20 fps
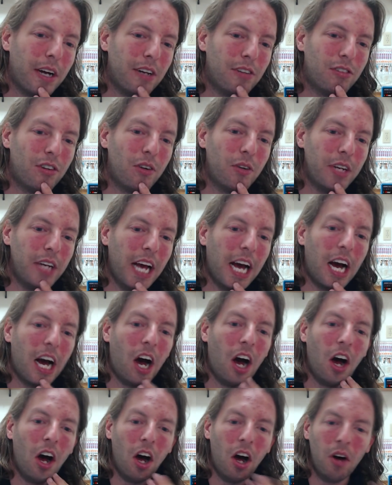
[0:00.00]
So yeah,
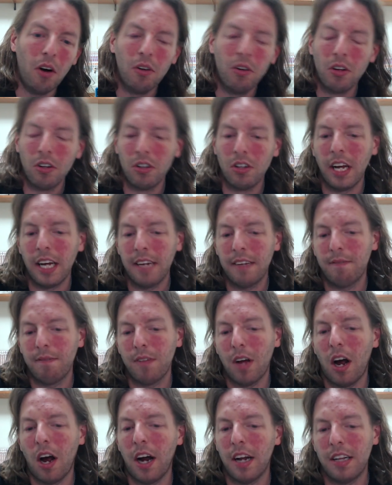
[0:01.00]
all
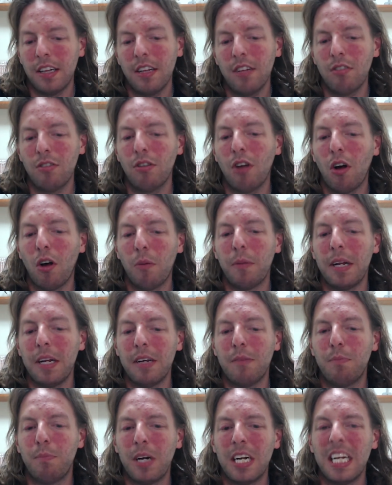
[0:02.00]
right, this has all
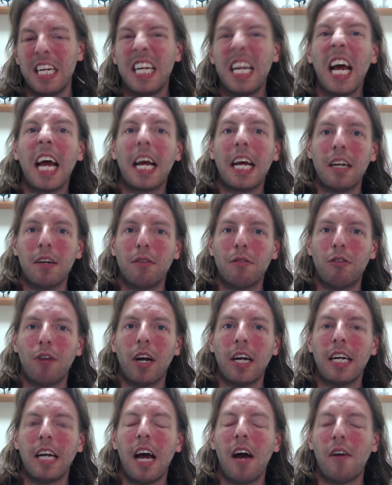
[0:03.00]
been pretty negative
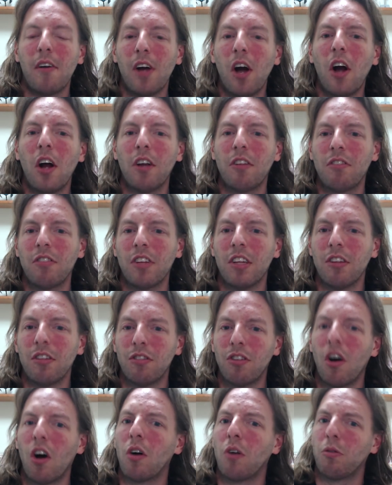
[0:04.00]
right now. And honestly, the
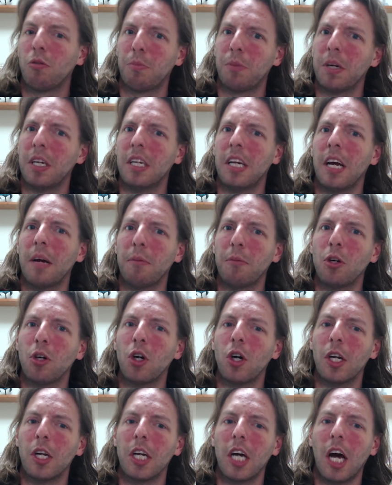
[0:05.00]
song was pretty damn
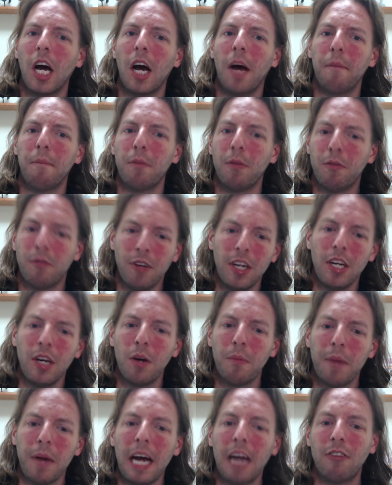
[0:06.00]
good. The video
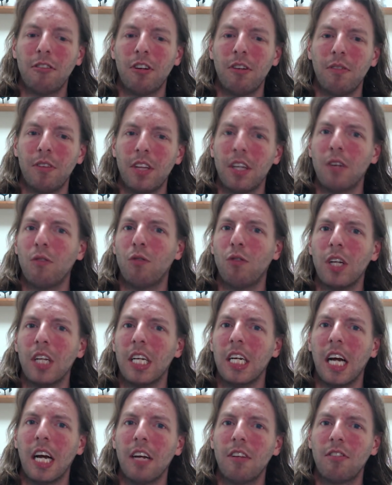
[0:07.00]
matched everything really
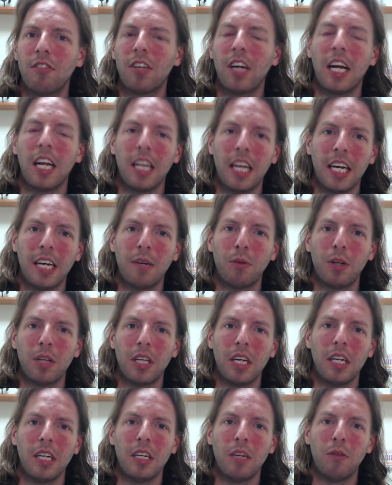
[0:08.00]
nicely. I like what
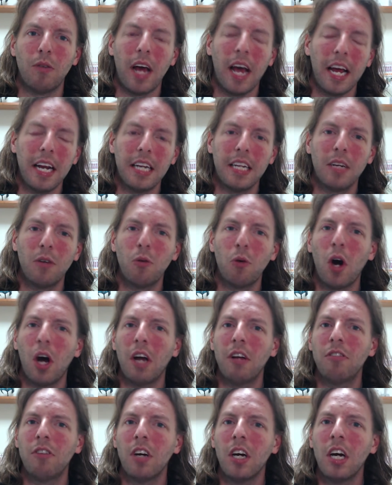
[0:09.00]
they did editing
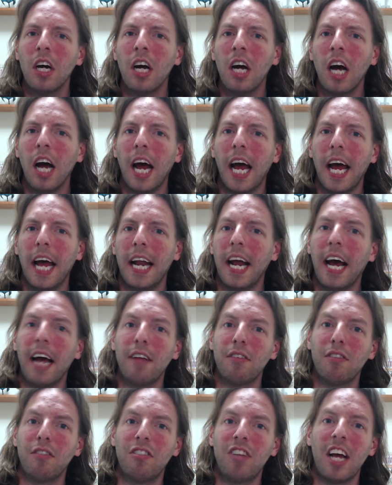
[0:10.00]
wise. And
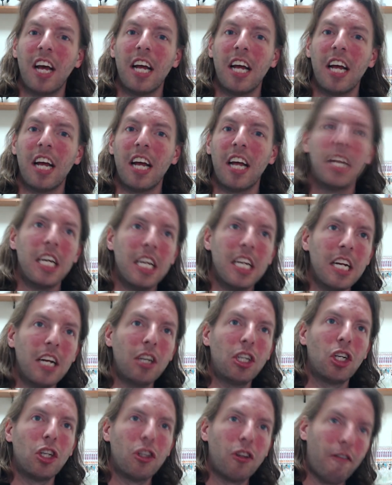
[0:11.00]
as I said,
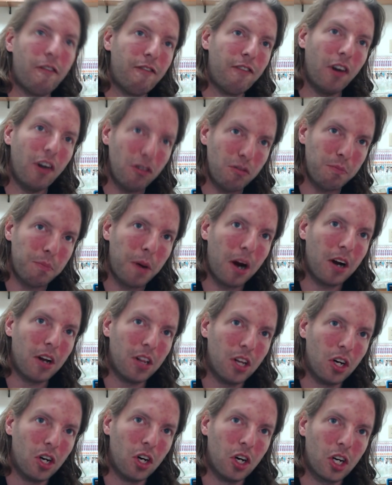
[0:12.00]
the first part of
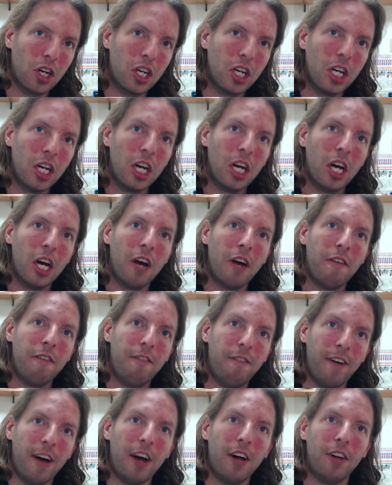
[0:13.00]
the hook
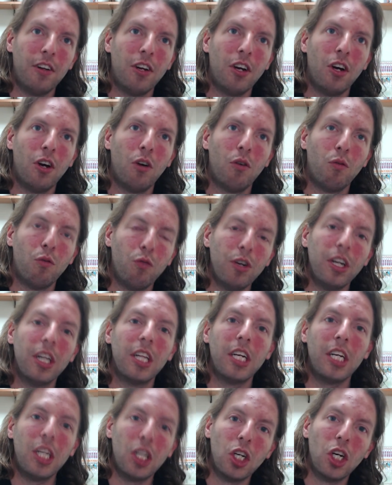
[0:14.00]
felt
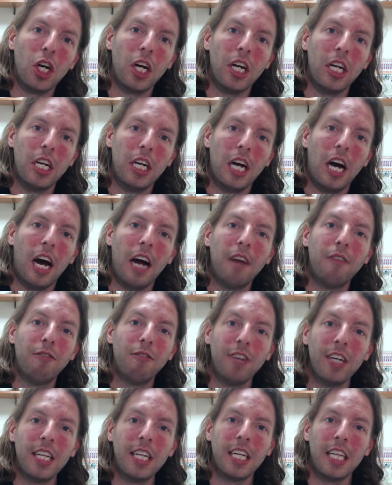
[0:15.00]
really good. I
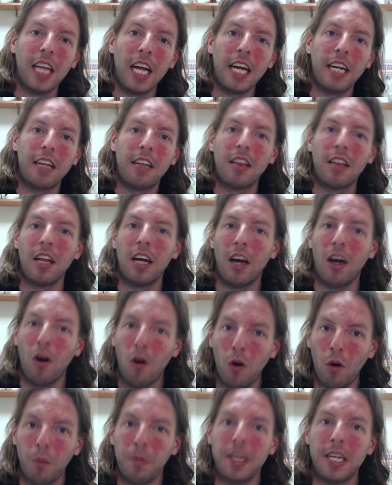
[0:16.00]
really liked the
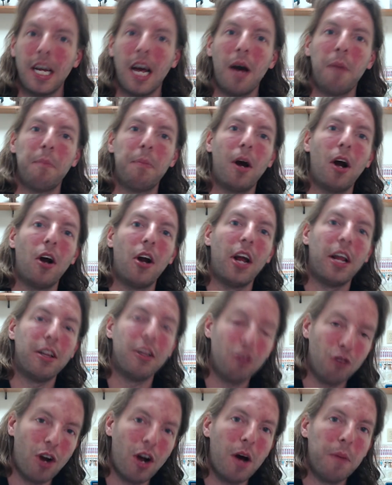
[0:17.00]
hold me down part and the
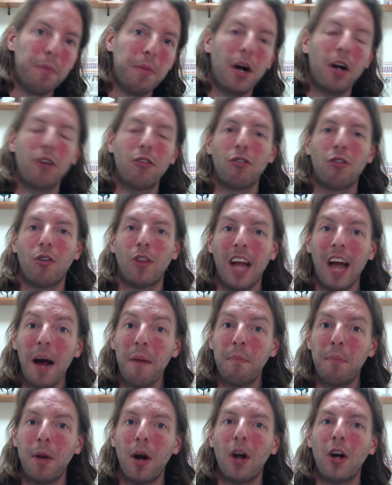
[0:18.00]
drown part. So
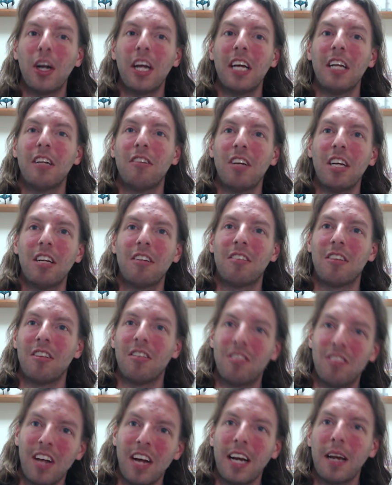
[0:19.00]
that part, it's the
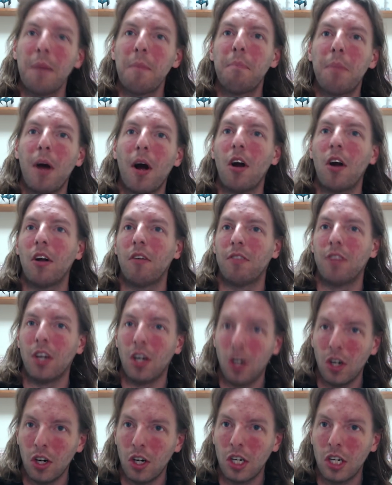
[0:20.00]
second part of the
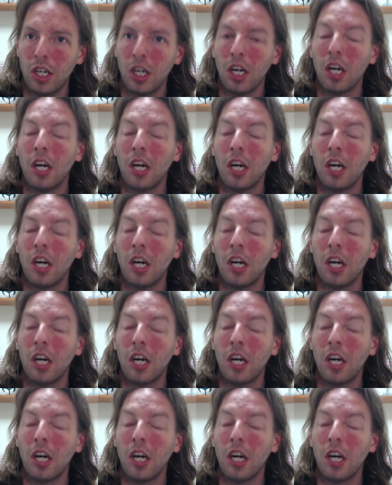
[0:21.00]
hook.